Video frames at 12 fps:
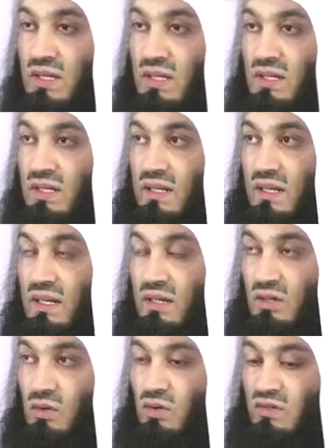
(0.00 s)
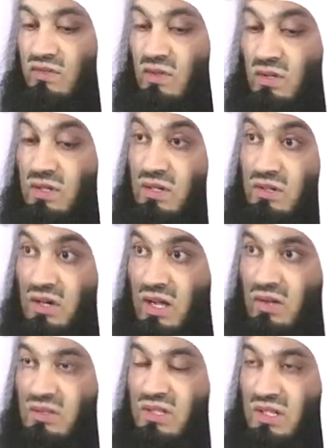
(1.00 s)
that I know of on the
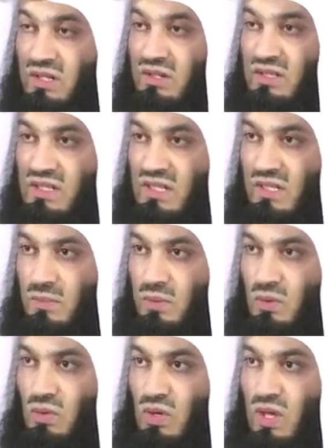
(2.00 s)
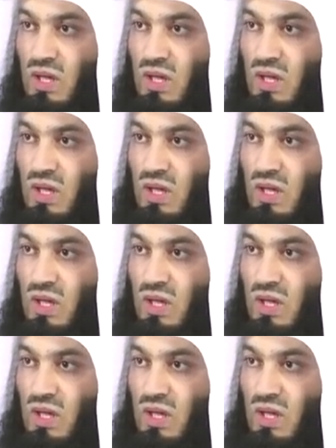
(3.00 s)
ground here in Singapore,